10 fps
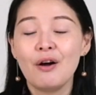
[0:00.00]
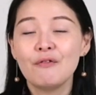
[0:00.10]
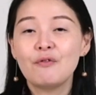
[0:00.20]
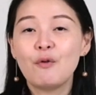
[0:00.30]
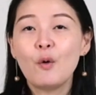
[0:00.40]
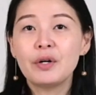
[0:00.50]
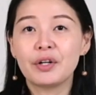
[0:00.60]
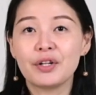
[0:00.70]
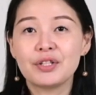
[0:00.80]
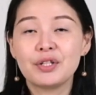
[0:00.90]
For
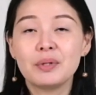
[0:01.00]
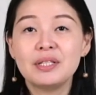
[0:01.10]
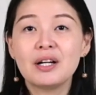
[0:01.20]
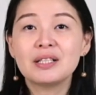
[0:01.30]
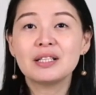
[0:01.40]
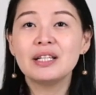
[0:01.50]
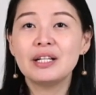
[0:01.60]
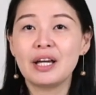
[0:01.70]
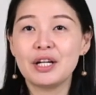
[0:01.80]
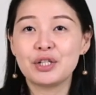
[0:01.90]
foreigners to conduct
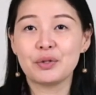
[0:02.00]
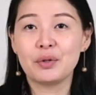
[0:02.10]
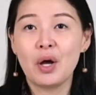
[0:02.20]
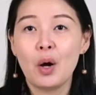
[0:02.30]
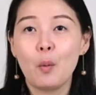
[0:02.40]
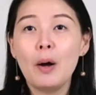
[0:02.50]
litigation,